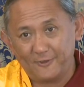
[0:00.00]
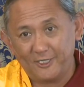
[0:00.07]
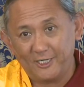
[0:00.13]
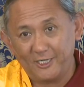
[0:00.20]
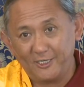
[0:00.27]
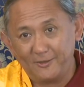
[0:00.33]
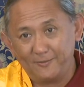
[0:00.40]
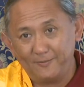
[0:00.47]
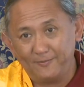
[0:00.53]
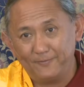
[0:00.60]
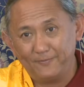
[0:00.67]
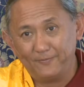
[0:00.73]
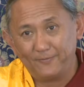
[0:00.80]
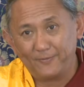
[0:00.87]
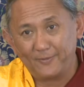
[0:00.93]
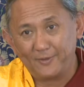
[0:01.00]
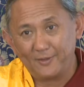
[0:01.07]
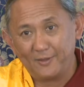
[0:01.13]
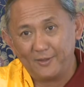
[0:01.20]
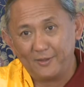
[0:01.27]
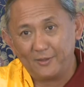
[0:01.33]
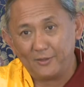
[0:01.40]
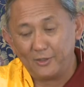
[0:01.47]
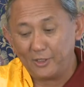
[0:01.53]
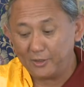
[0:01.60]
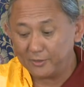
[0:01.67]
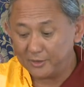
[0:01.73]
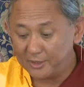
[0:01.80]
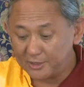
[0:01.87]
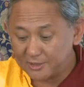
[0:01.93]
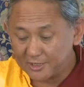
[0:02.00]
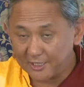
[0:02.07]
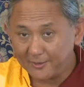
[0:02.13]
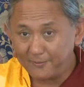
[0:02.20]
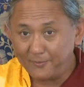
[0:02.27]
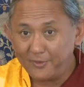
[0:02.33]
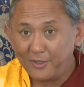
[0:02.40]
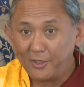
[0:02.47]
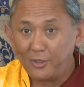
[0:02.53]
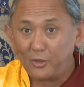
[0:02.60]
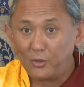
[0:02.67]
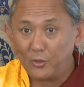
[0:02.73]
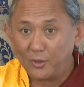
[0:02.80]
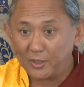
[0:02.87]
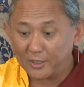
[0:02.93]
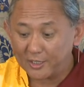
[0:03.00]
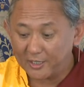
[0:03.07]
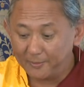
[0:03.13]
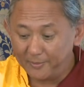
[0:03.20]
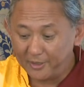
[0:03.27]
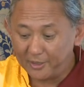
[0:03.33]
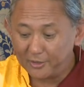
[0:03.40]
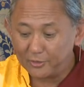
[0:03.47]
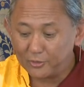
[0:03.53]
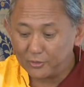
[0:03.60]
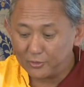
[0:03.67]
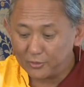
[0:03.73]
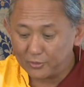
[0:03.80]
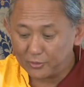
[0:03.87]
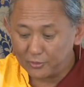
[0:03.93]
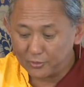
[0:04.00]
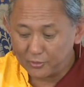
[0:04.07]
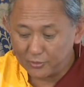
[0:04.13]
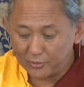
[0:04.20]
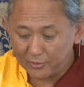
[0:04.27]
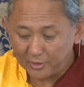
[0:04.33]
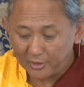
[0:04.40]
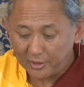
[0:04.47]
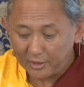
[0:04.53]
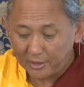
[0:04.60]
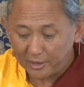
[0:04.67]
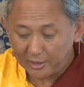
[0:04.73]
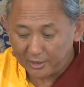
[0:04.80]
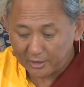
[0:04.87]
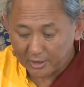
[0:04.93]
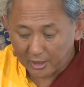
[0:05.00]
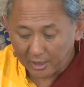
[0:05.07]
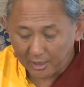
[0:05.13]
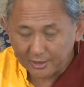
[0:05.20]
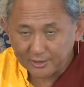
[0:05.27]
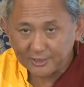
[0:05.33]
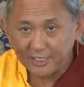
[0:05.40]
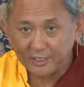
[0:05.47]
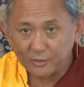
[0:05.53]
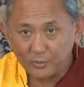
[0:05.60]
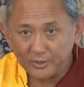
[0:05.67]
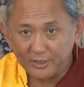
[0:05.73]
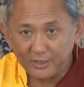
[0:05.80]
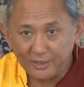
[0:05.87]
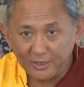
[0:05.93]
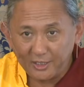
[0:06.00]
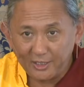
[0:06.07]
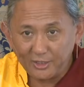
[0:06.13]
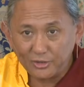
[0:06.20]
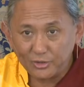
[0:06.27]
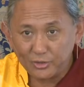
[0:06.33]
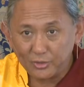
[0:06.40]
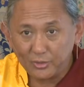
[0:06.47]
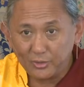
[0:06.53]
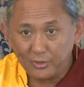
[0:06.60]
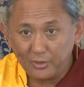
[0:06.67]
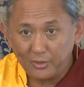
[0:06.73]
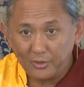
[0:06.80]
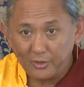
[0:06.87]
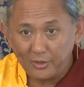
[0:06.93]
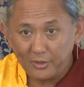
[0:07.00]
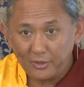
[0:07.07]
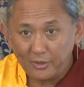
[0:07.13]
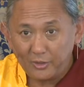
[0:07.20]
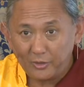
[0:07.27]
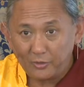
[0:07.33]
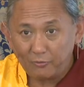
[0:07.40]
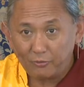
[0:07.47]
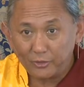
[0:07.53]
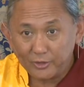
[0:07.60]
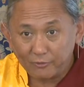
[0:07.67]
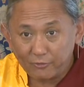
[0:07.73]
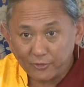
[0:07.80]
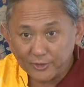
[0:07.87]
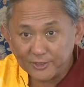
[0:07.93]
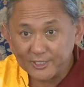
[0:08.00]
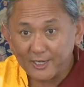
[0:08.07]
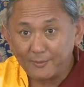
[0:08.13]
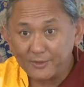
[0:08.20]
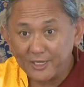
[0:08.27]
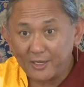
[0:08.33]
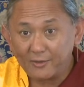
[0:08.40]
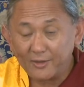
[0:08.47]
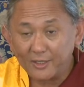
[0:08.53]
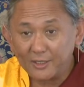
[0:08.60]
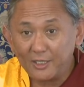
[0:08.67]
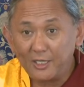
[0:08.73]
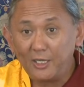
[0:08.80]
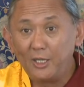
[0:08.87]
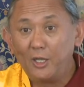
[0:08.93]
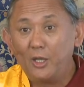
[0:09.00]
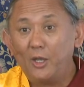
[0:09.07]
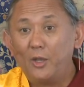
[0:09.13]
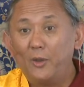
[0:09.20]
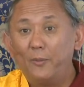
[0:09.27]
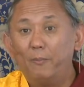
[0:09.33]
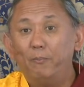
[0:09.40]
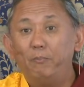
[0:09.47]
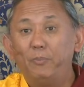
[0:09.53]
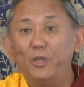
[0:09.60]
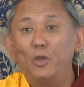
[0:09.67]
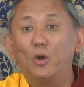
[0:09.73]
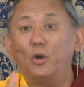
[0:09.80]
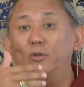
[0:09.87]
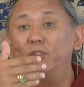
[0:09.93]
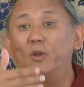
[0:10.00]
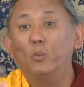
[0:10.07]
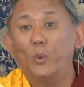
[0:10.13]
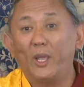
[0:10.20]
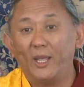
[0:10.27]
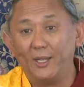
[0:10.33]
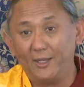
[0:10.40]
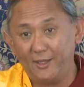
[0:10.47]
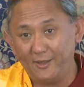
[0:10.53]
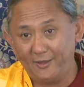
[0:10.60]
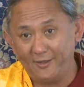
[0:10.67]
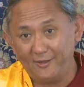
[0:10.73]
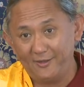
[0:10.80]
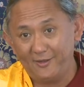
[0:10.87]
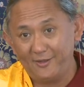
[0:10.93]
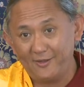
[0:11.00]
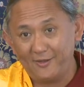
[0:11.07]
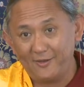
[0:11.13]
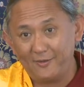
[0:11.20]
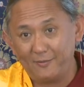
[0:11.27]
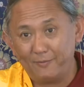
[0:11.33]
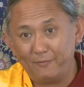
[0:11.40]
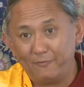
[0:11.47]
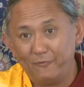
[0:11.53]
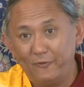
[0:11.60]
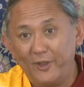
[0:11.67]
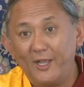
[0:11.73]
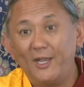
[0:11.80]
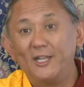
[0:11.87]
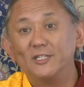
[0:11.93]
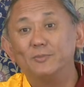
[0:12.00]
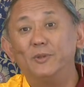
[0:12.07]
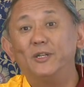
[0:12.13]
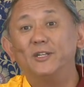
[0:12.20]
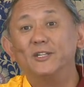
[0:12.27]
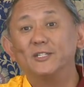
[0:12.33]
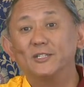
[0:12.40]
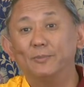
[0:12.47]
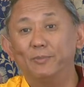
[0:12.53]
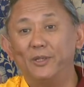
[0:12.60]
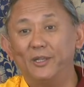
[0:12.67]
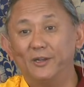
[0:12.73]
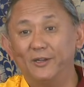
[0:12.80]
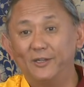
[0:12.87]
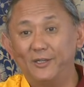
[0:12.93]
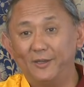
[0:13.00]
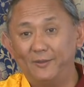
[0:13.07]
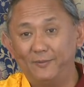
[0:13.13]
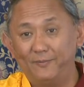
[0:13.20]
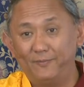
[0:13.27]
Right? Now this time, you are coming in contact with the nature for the first time directly beyond the veil. Veil has been disappeared,